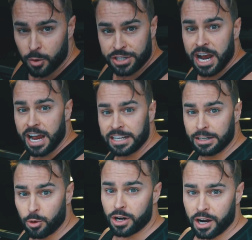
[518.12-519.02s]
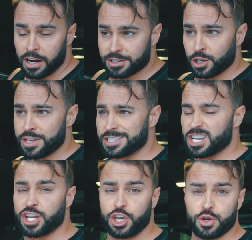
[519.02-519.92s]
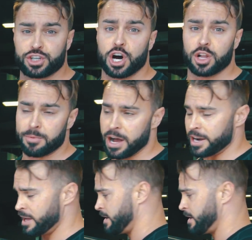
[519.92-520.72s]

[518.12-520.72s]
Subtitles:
which I need to work on. So this is a huge goal of mine.